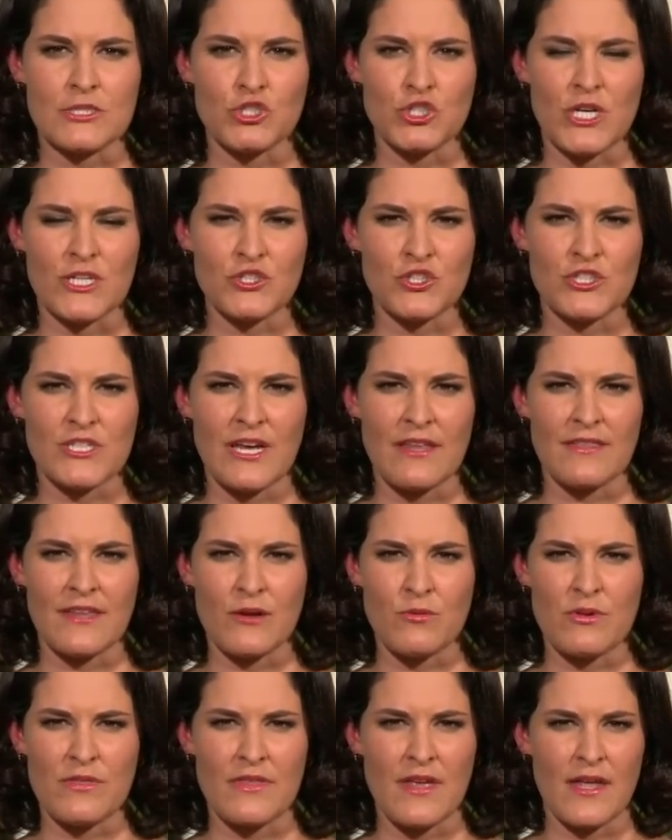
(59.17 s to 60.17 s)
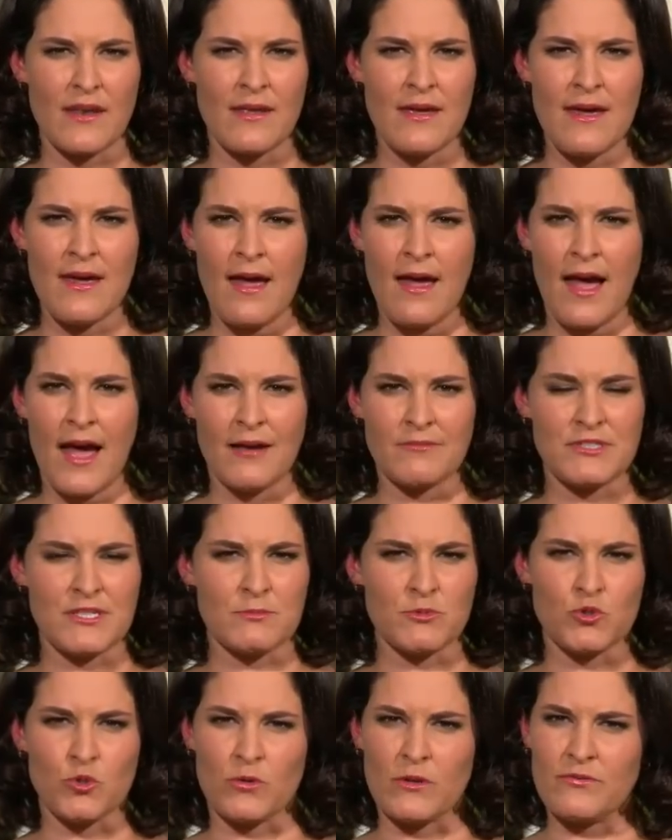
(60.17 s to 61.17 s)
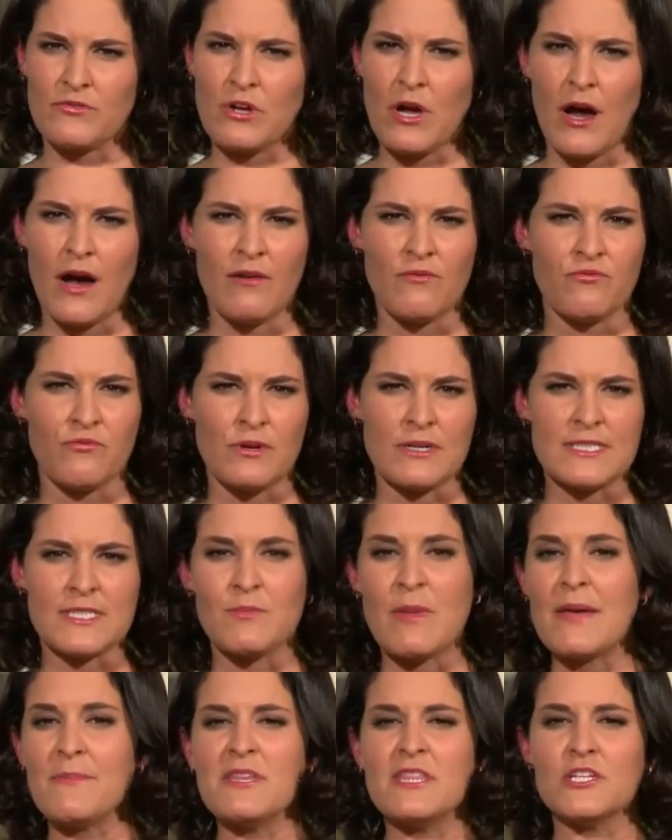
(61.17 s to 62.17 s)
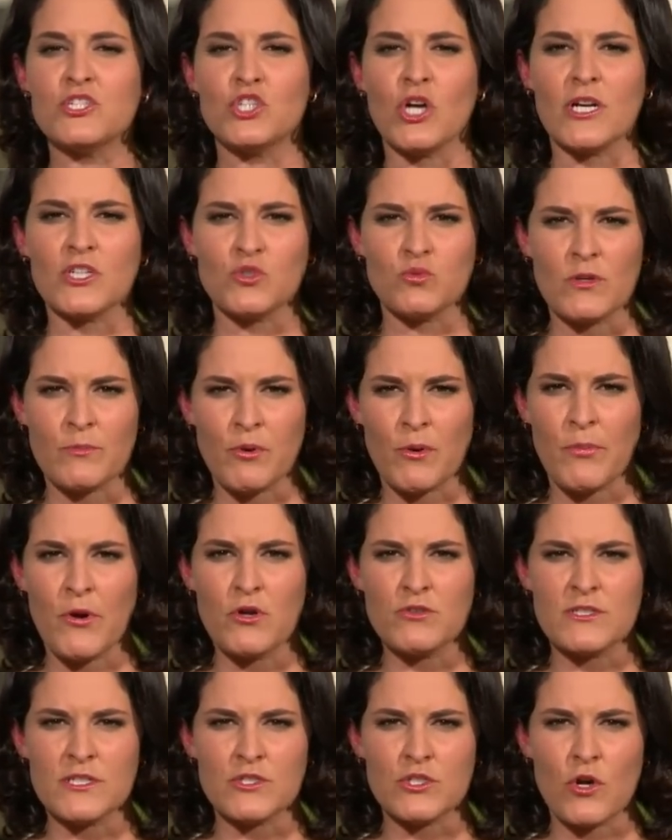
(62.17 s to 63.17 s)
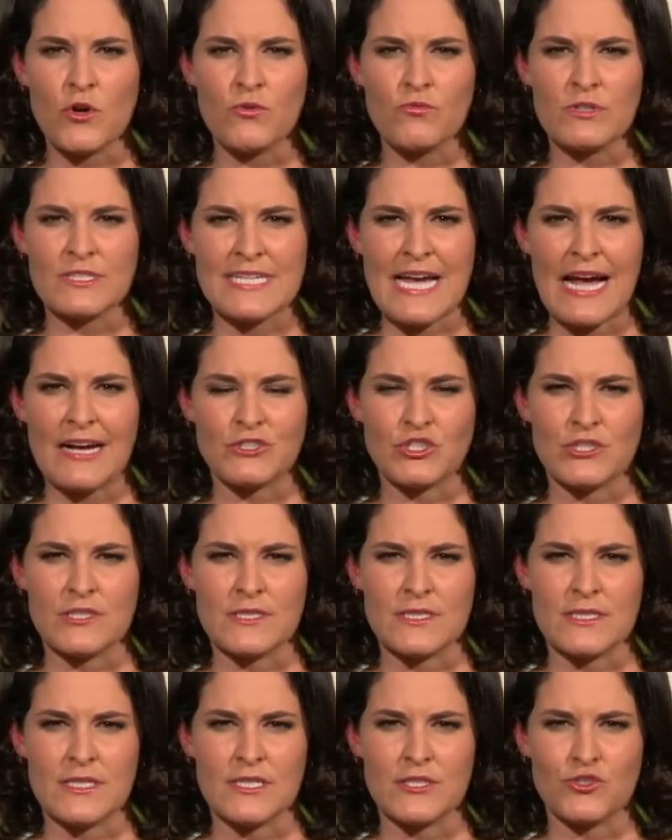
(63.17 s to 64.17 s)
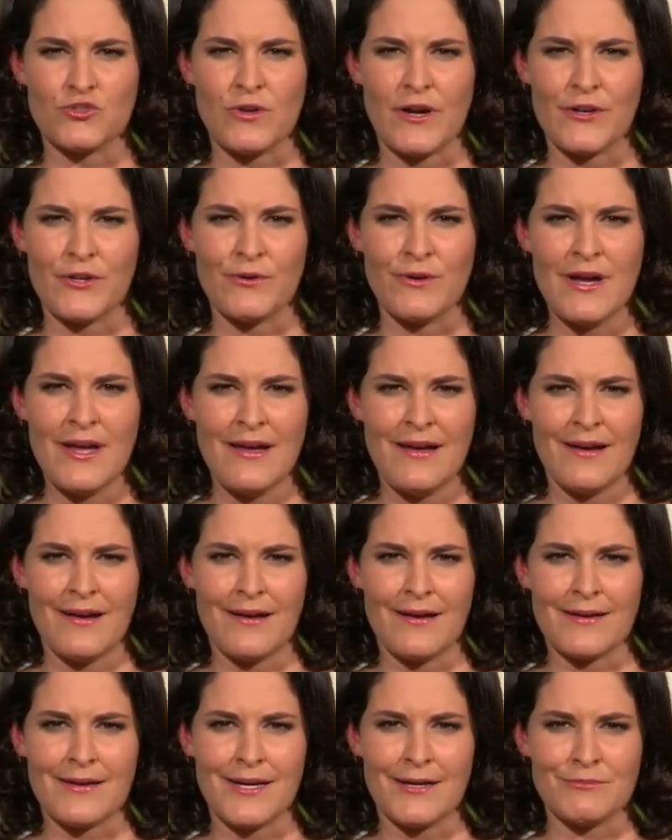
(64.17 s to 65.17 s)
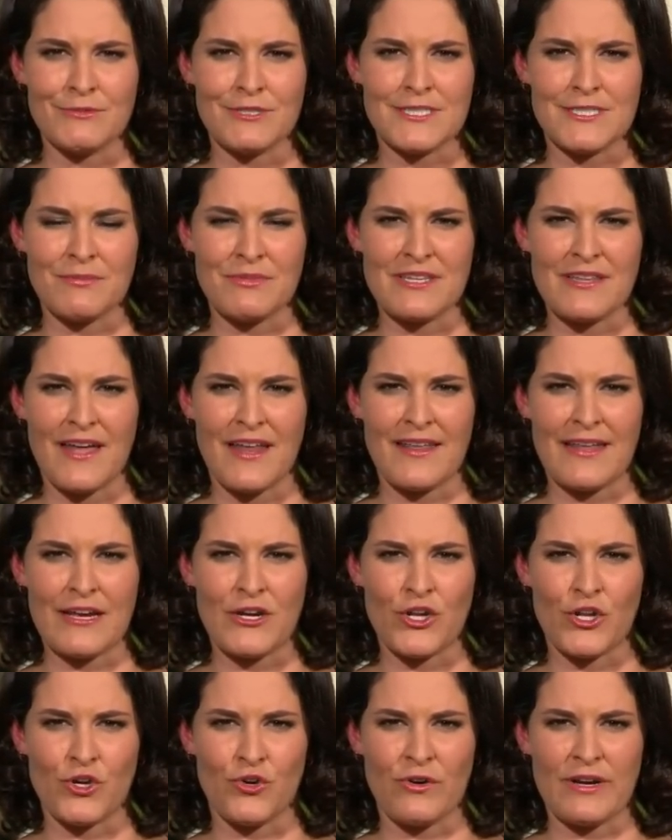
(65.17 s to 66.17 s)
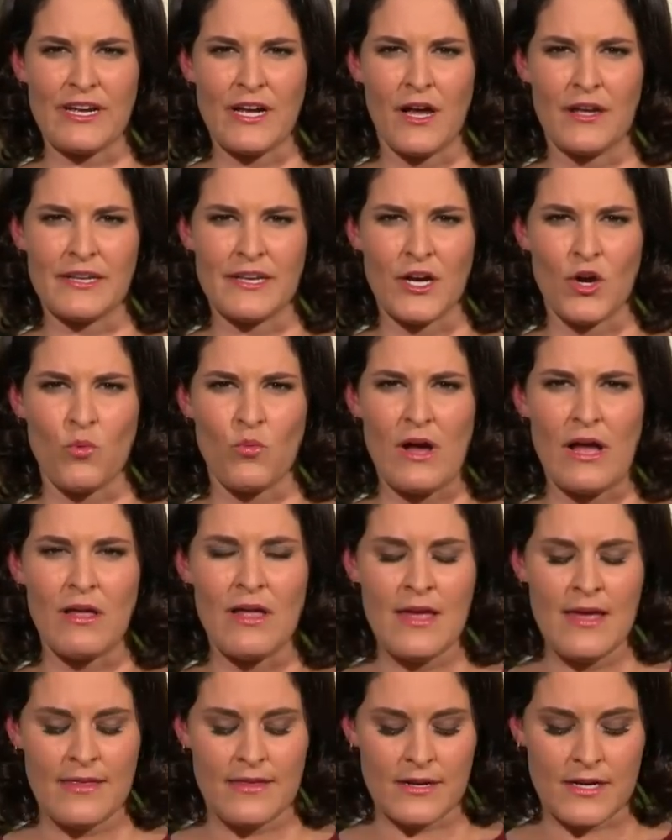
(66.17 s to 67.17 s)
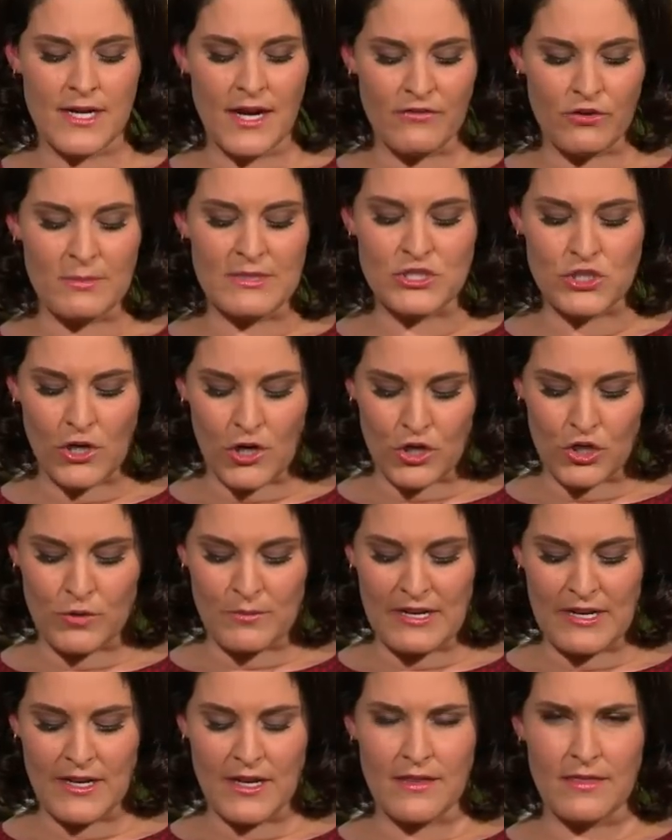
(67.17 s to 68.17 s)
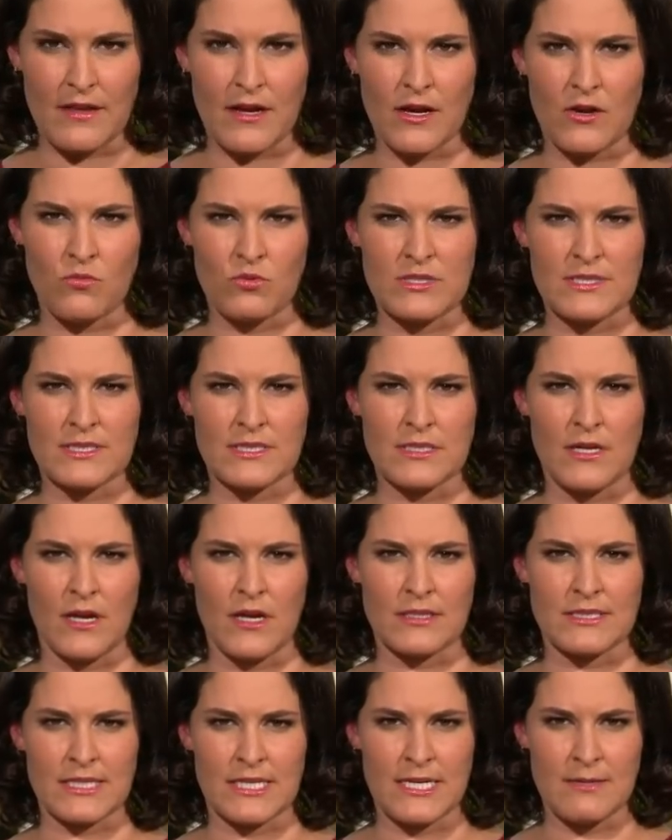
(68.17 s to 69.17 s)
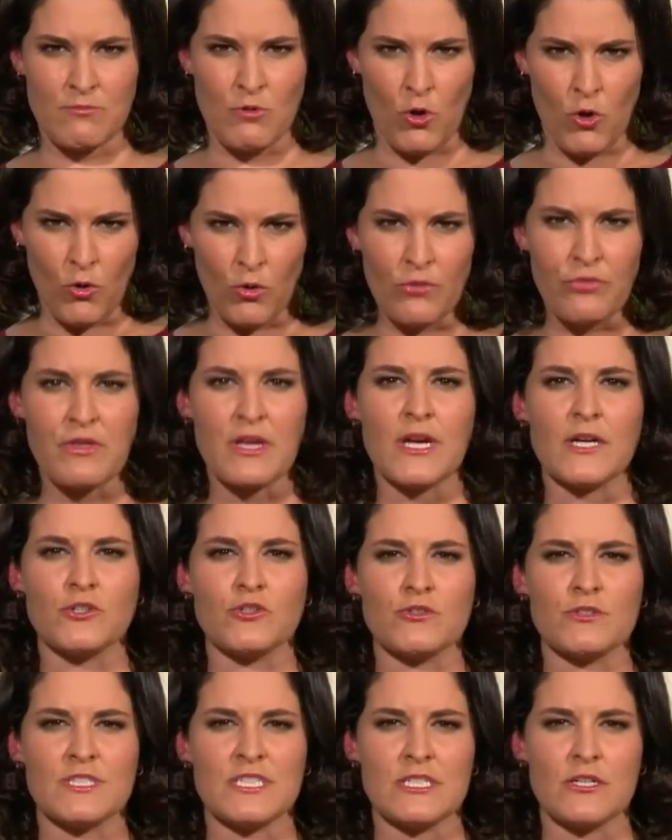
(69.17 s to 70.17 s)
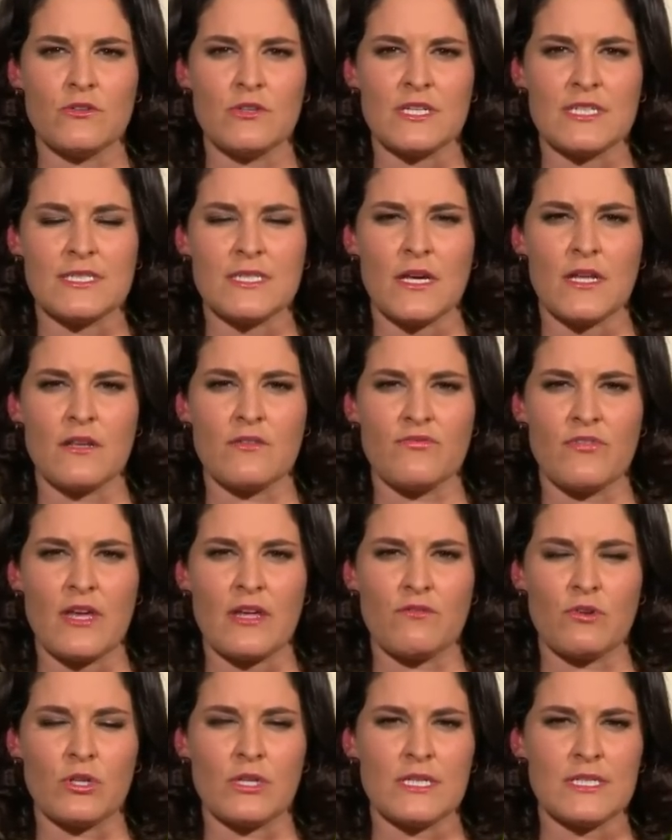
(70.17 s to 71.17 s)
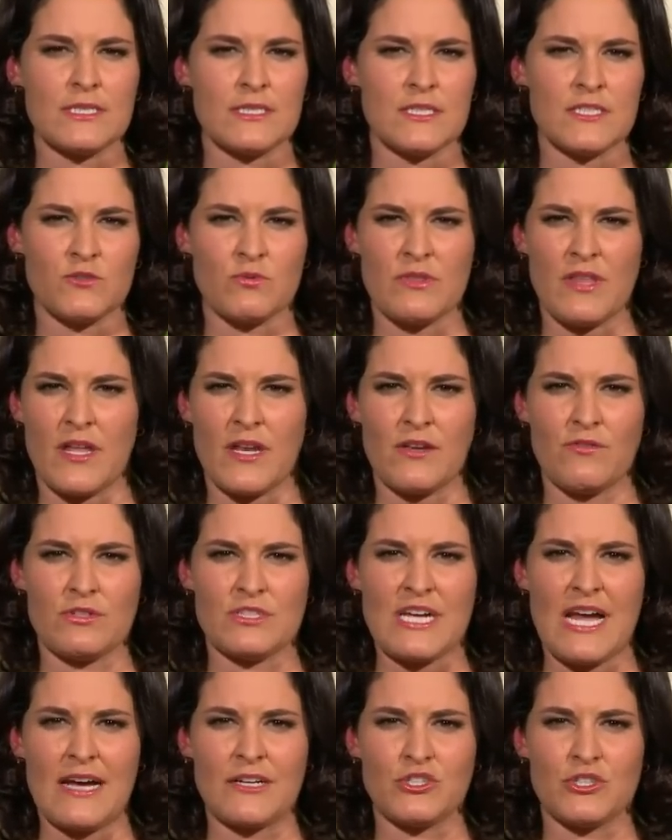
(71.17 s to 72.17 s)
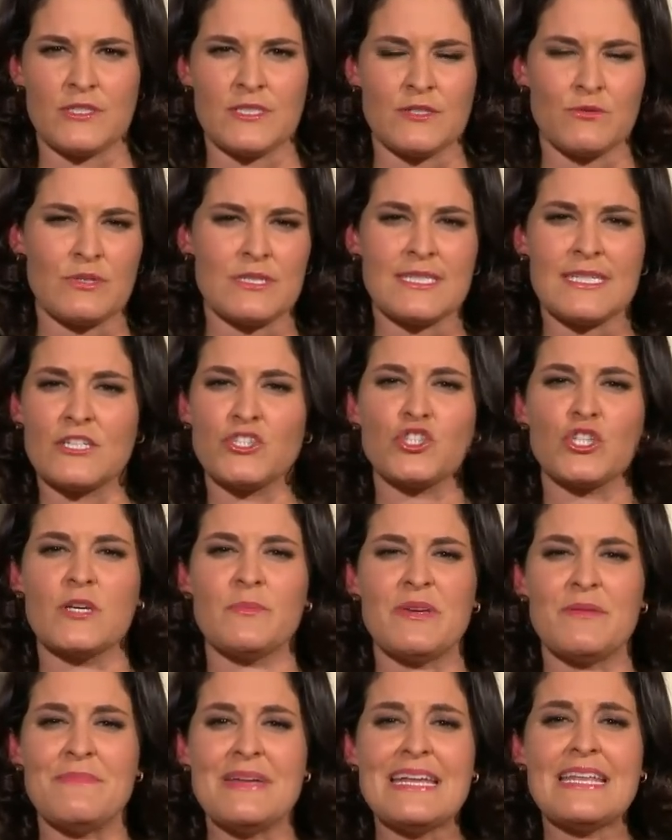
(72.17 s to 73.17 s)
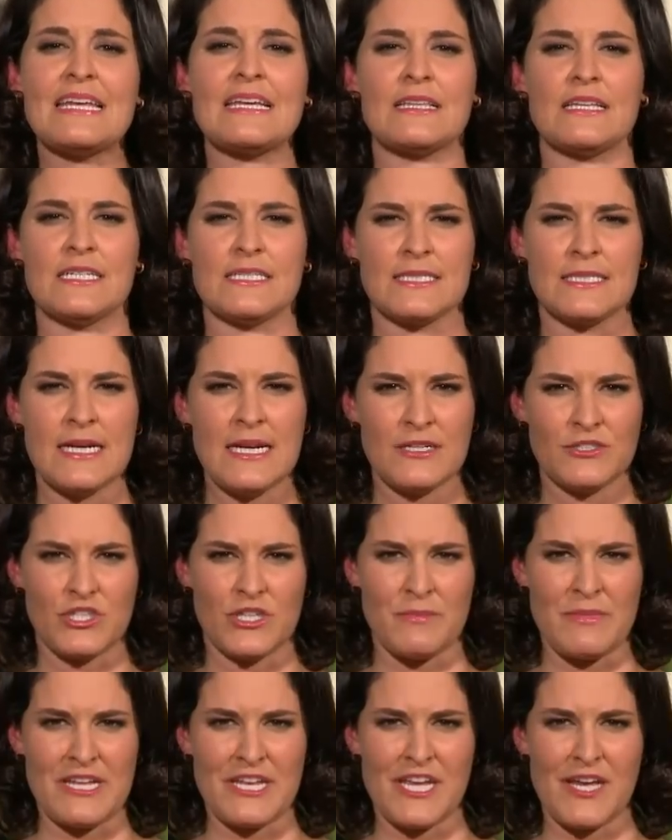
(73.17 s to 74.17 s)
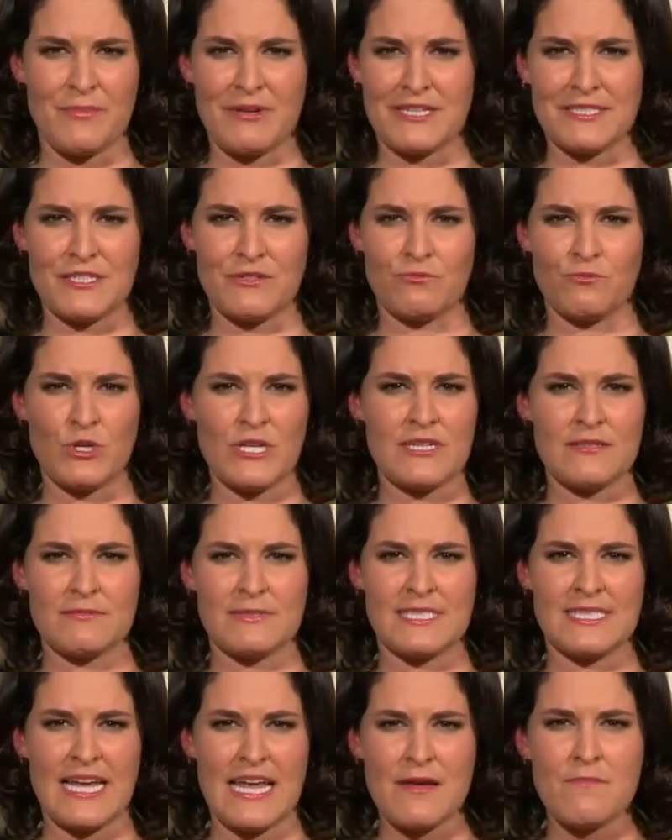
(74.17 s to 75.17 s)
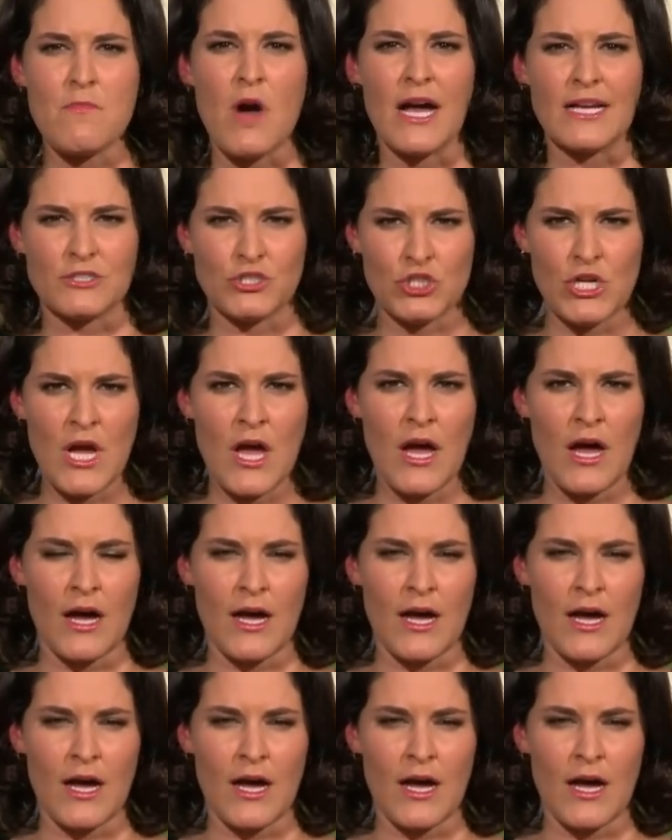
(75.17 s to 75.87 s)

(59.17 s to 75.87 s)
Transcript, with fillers: The judge said they they would then have some sort of conference. Maybe the judge would propose his own redactions and they try to uh, come to something that they could agree on here. Well, the government's argument in there was uh, to keep the whole thing under seal. They said if they released this with any redactions, it would essentially be meaningless to the media because it wouldn't say much.